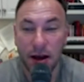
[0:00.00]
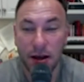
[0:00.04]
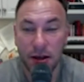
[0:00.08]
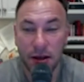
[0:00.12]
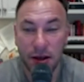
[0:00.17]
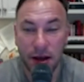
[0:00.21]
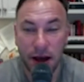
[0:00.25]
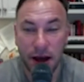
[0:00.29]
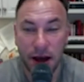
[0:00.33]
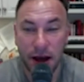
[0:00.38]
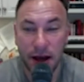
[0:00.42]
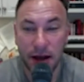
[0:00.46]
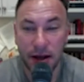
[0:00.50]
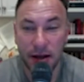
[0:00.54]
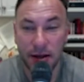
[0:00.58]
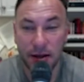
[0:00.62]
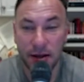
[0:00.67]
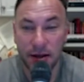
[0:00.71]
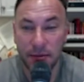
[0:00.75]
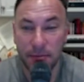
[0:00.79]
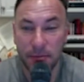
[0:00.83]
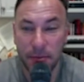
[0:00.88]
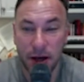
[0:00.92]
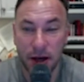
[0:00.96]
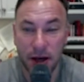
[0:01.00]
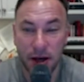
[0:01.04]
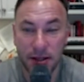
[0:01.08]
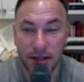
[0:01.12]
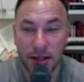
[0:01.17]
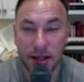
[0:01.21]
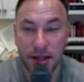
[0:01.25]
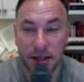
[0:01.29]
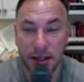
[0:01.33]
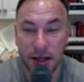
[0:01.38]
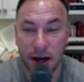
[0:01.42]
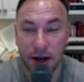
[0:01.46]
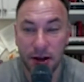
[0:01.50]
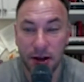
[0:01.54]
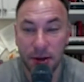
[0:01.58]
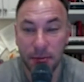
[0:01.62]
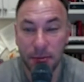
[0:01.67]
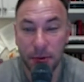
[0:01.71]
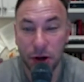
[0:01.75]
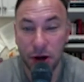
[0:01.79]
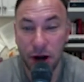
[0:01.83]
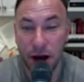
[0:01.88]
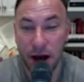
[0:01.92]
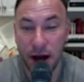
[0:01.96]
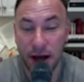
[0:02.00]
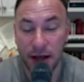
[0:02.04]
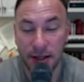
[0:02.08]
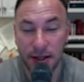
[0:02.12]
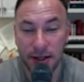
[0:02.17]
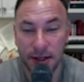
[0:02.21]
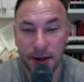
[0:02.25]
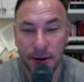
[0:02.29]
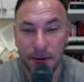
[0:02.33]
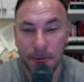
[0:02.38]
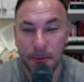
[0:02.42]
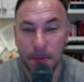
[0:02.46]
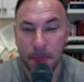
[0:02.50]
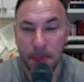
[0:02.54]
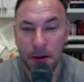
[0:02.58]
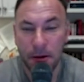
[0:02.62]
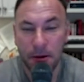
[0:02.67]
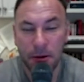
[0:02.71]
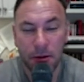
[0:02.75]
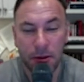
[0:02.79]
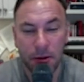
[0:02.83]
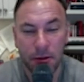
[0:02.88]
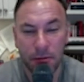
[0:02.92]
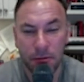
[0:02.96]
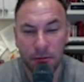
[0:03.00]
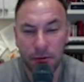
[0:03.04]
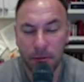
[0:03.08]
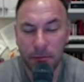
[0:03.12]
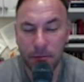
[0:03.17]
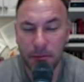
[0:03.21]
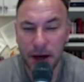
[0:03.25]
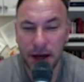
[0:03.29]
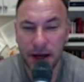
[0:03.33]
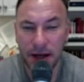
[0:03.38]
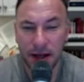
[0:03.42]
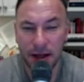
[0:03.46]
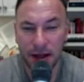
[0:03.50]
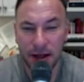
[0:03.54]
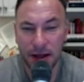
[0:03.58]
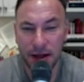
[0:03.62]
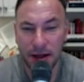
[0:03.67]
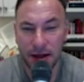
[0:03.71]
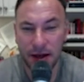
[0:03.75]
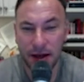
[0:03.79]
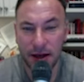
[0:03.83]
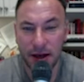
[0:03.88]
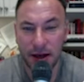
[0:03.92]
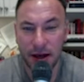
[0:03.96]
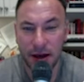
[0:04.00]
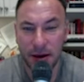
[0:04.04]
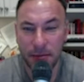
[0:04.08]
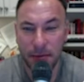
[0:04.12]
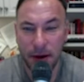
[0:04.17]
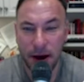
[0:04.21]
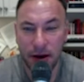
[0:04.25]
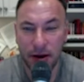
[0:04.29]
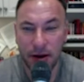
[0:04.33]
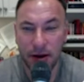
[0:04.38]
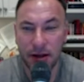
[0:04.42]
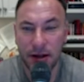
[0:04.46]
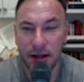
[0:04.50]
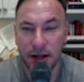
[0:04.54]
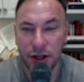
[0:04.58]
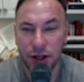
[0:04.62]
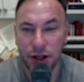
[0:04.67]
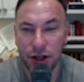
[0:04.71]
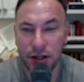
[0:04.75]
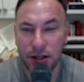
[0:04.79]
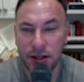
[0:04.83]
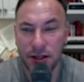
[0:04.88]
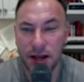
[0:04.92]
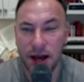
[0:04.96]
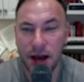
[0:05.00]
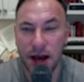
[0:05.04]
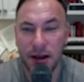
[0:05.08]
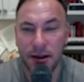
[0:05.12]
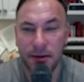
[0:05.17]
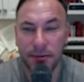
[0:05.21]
And because he's unimmunized, we're immediately thinking about conditions that